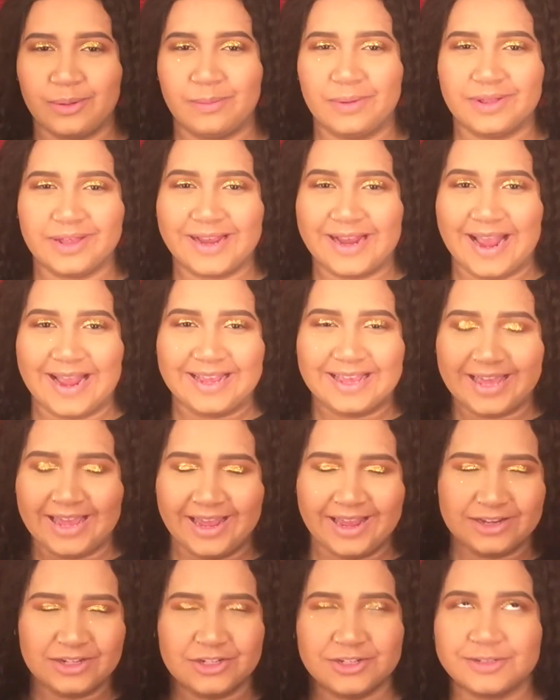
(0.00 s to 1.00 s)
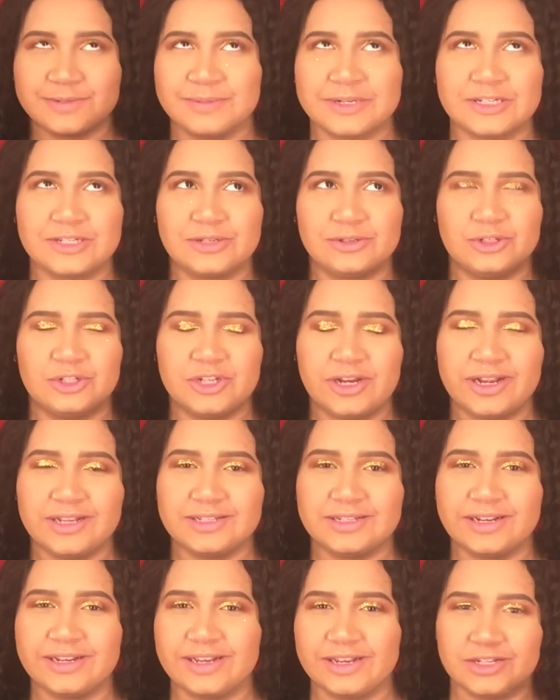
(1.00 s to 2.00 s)
but like I can't just mix those
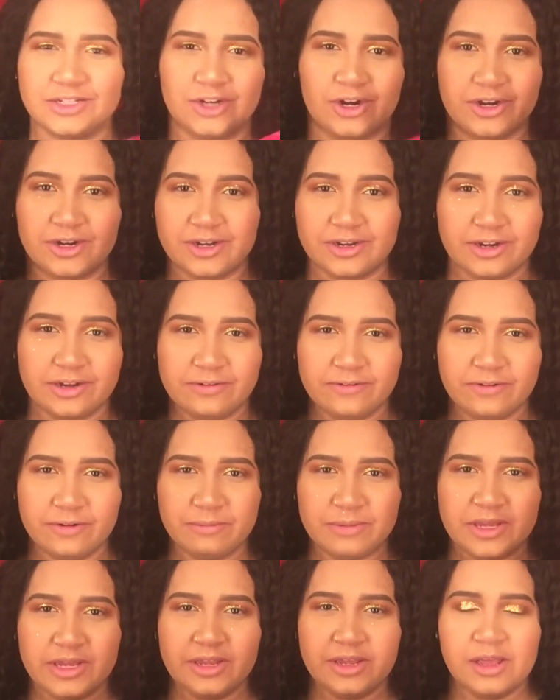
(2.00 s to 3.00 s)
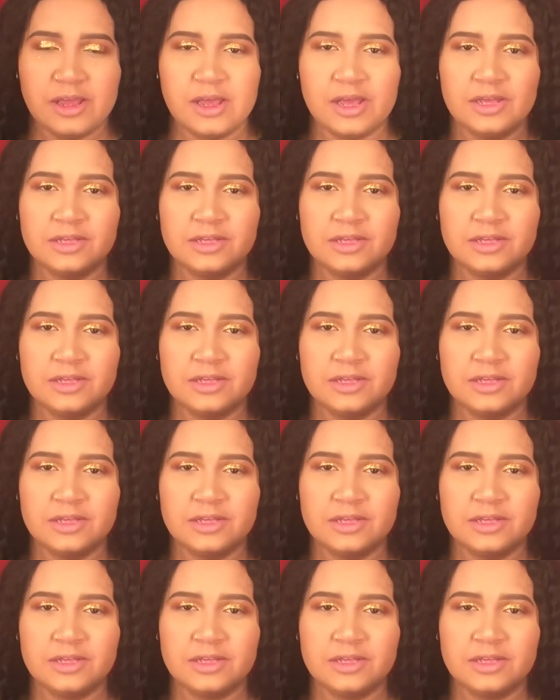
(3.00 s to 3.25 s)
shades and it get dark enough for me.